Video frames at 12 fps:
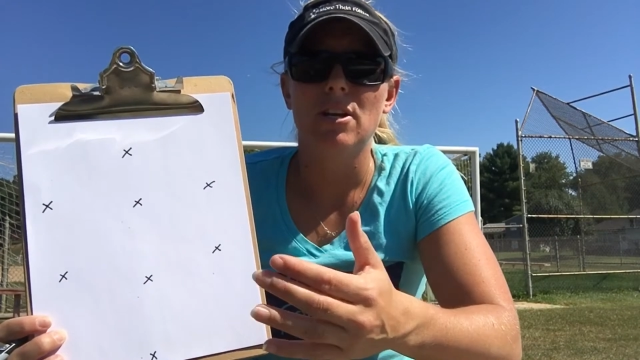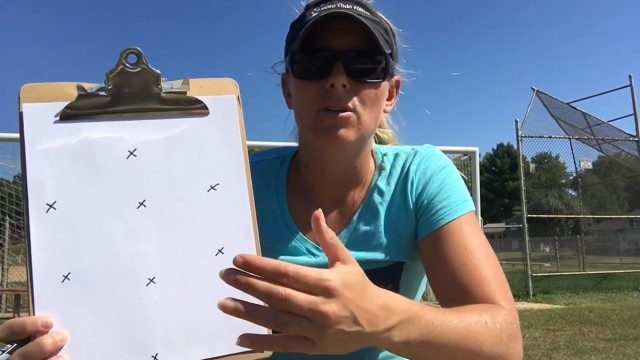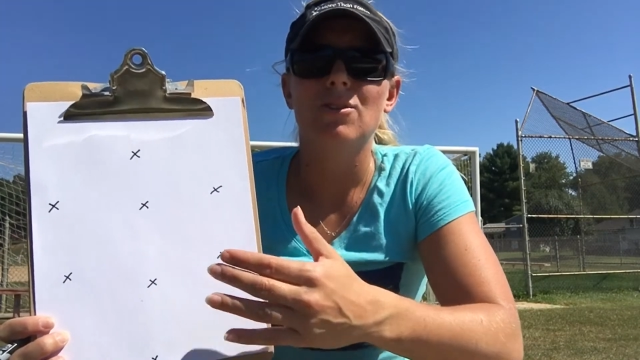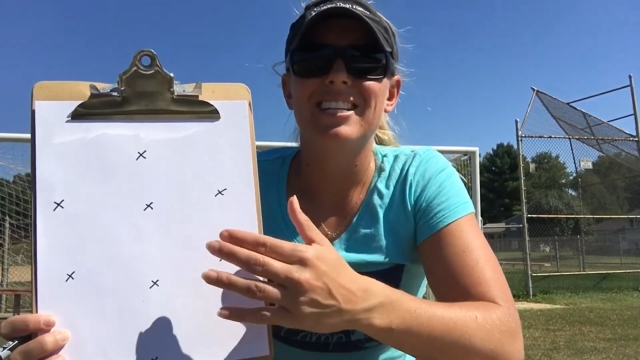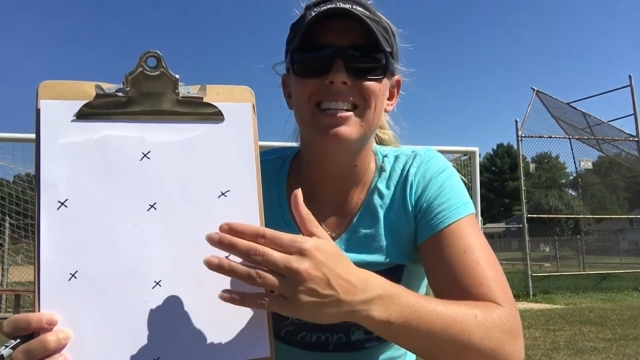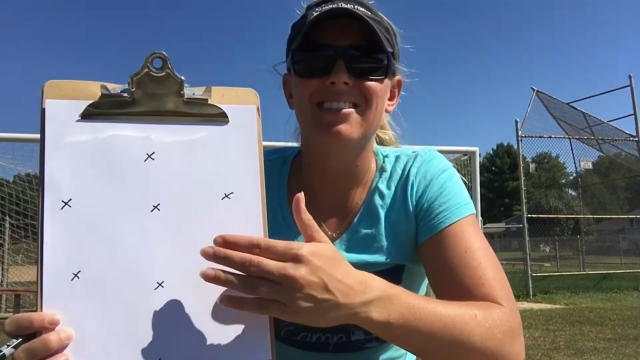
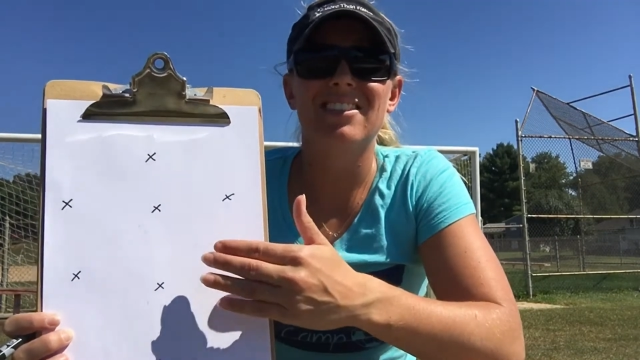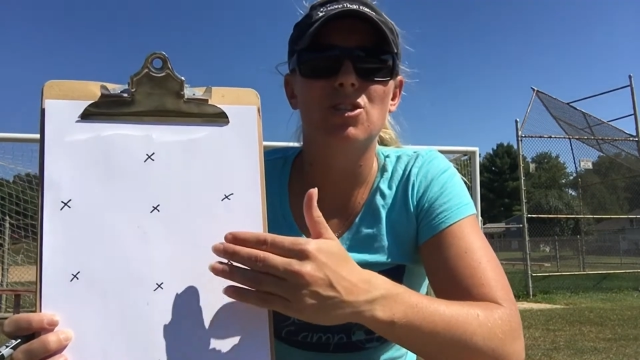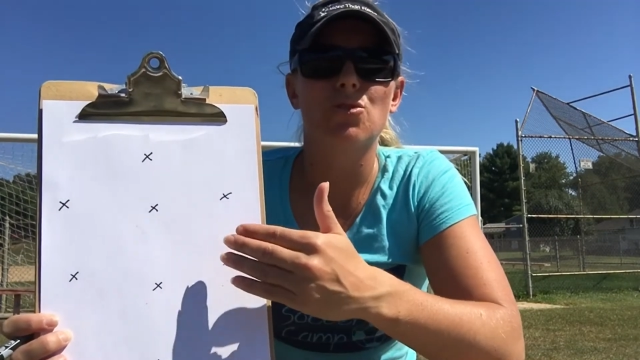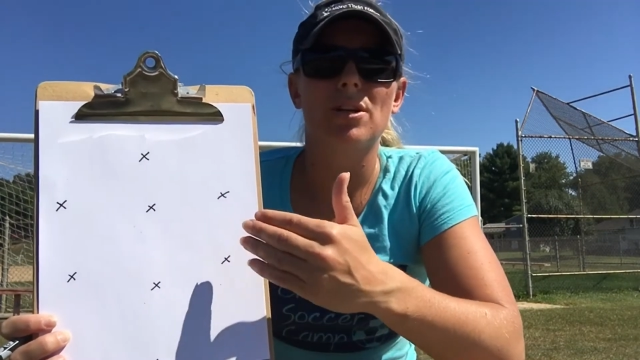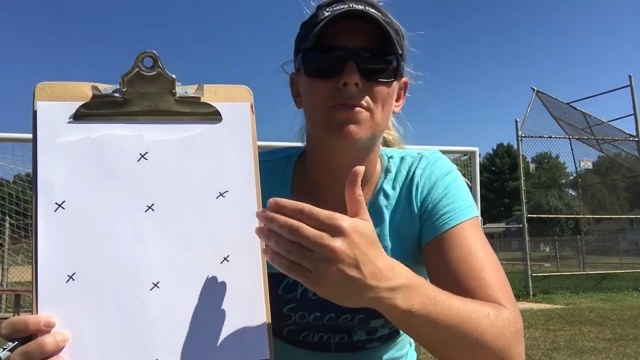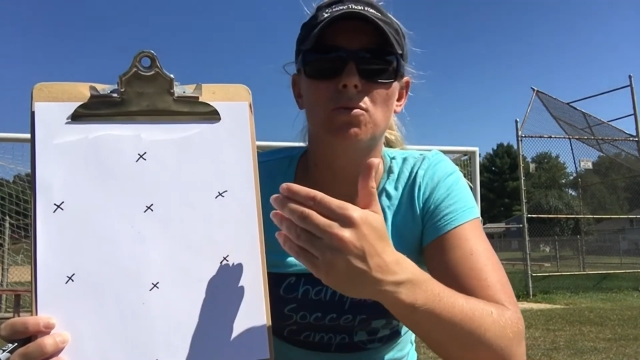who tends to
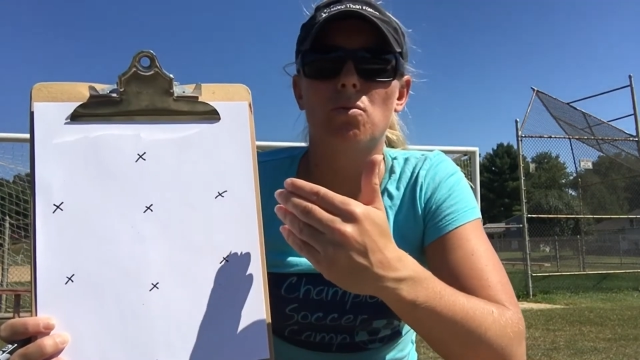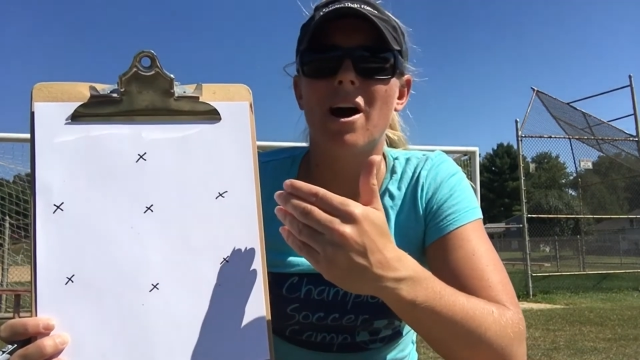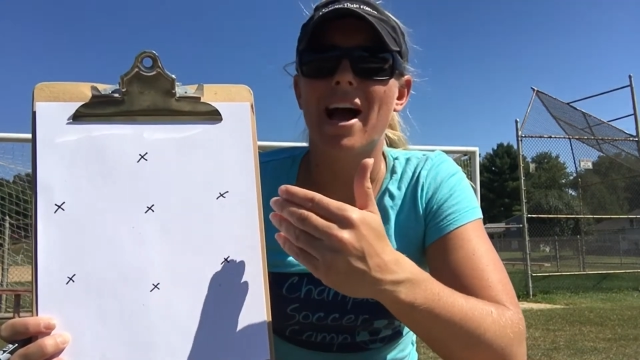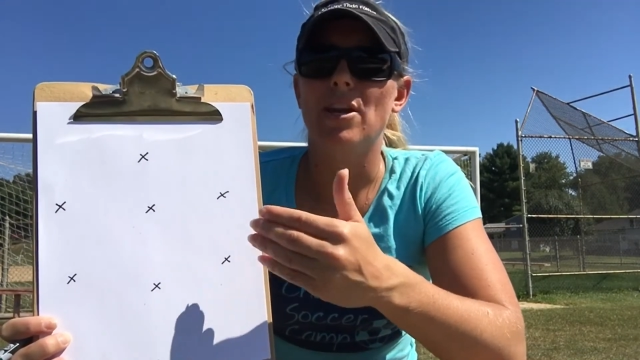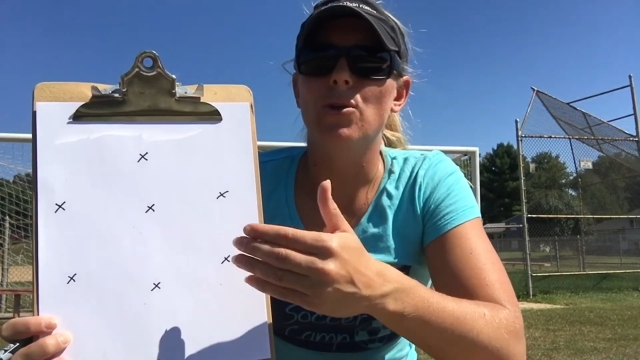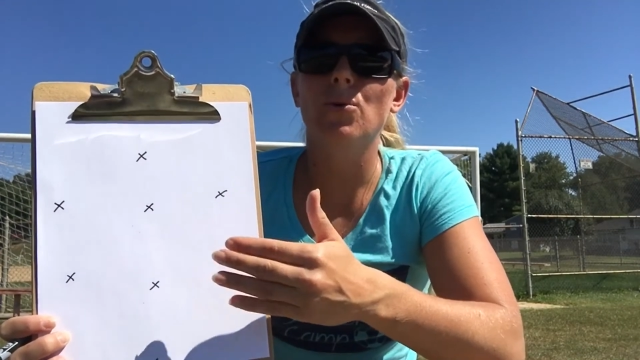drift
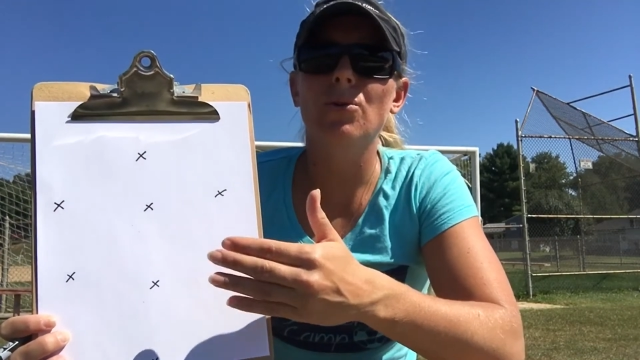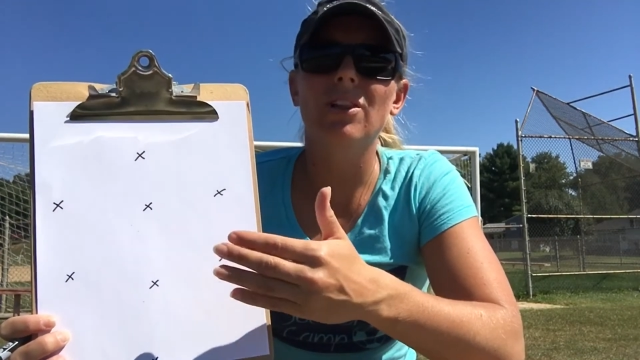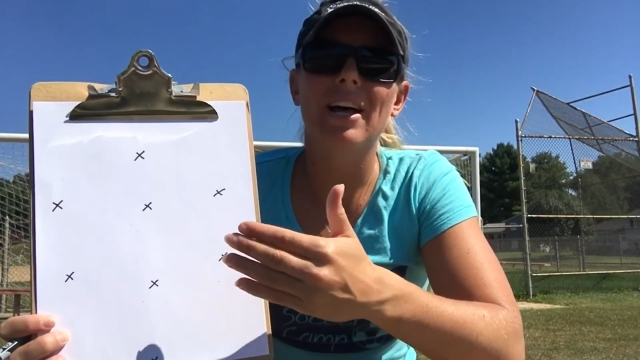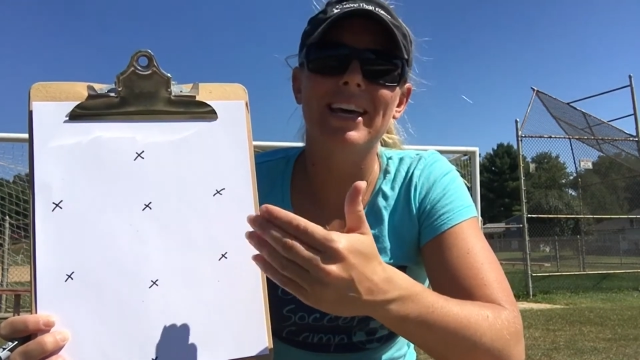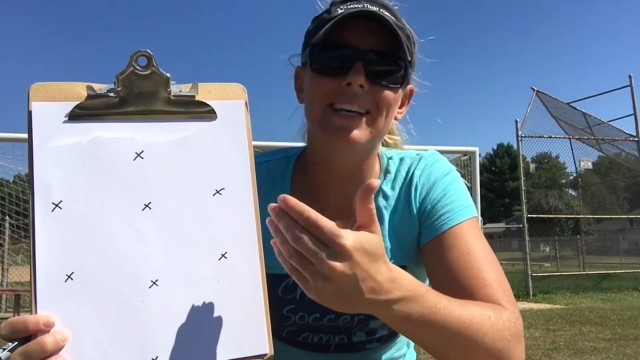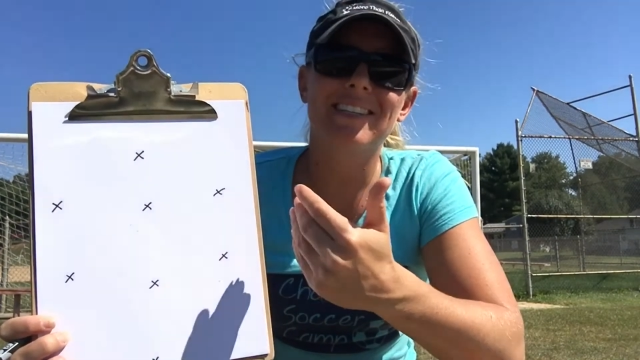wide, who
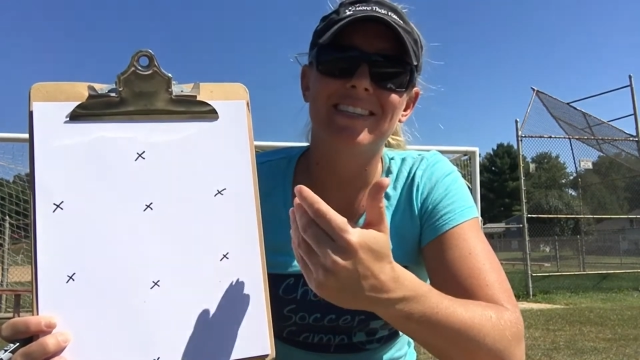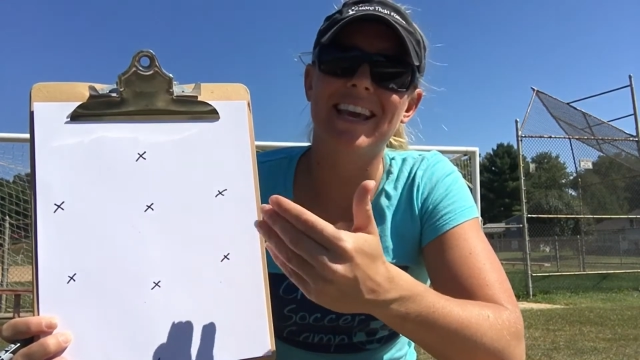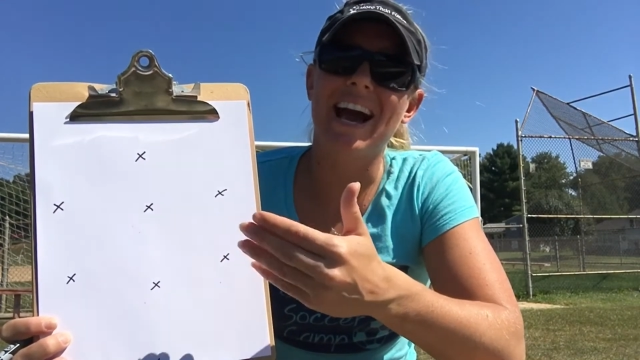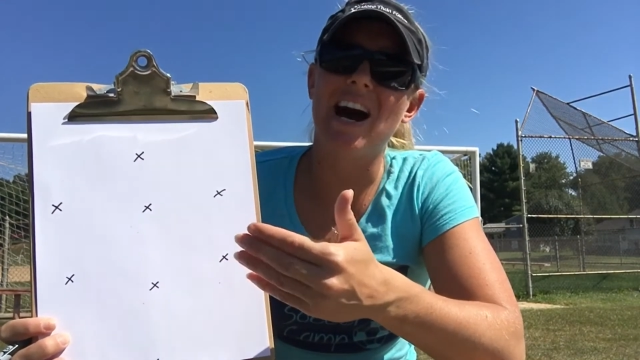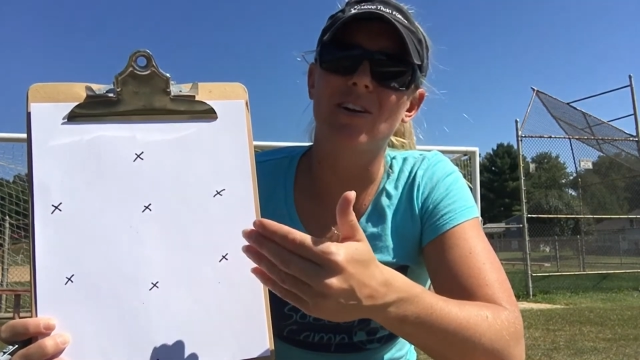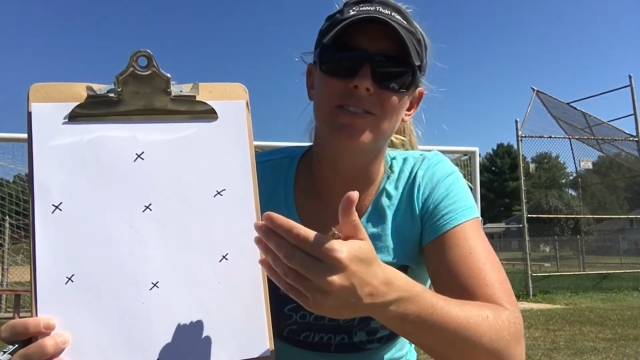likes the
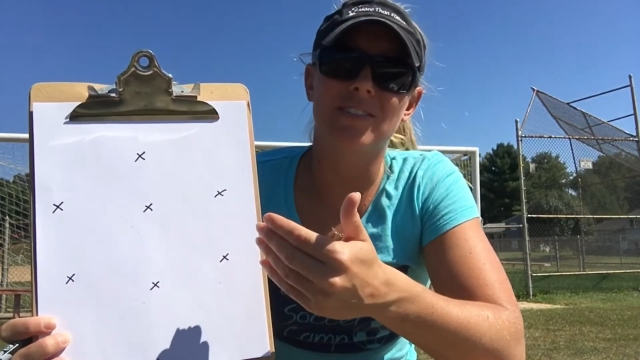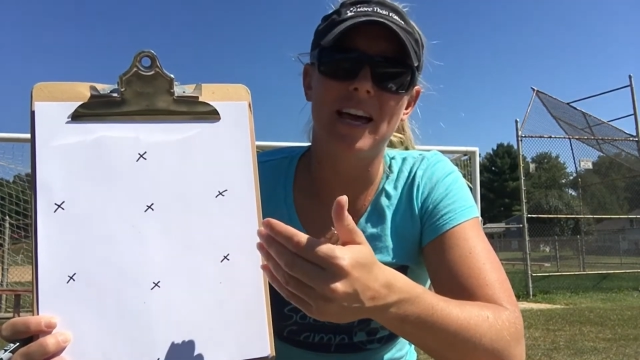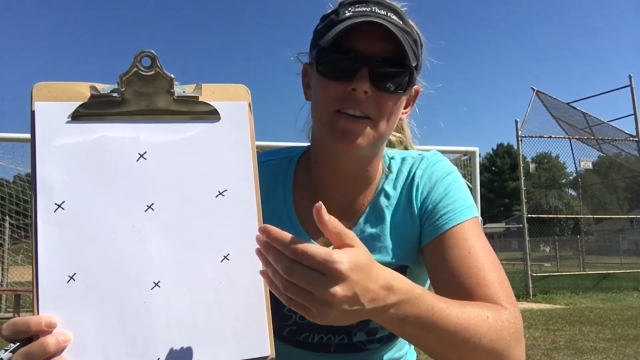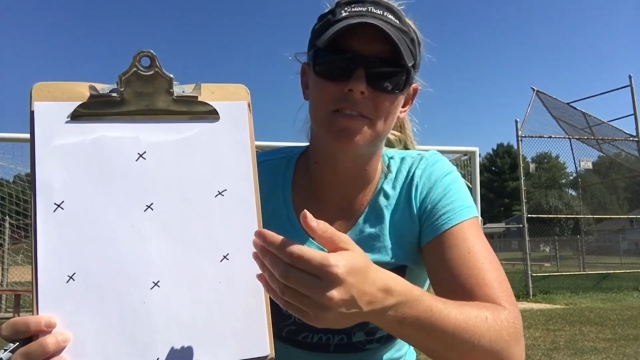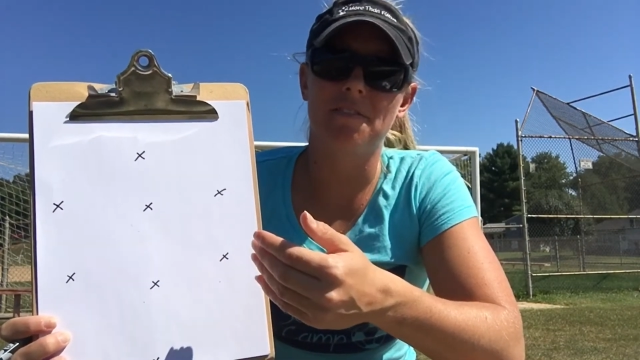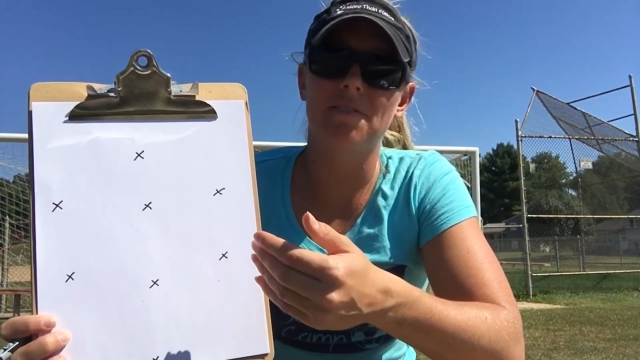
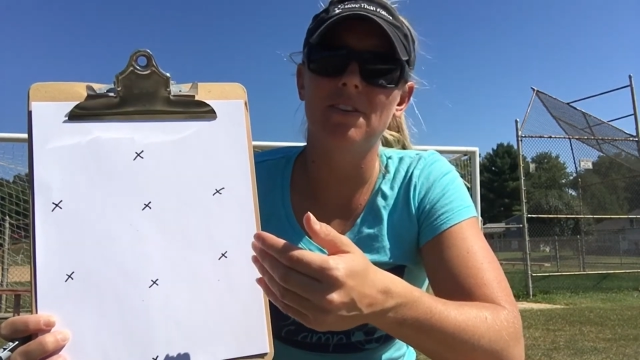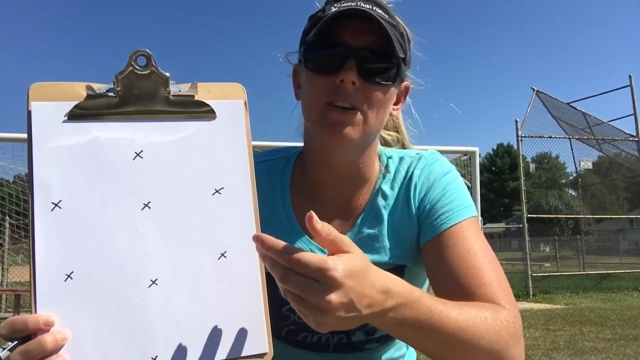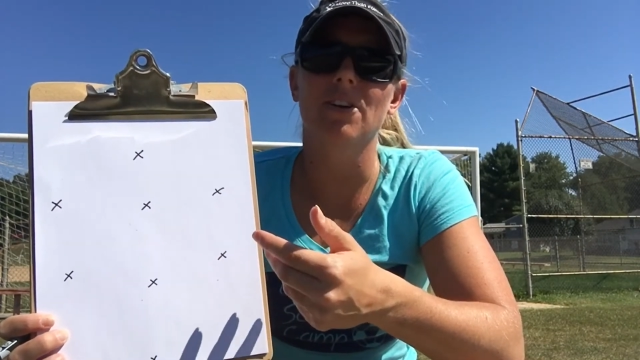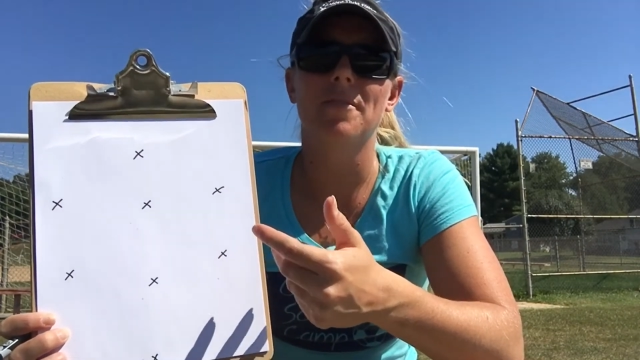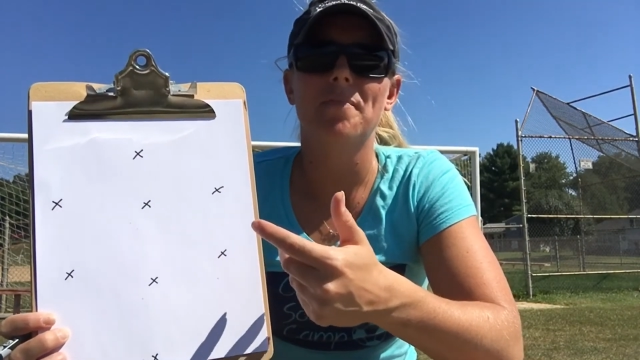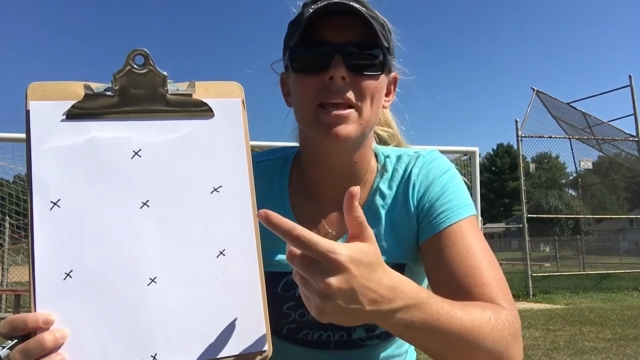outside of the field.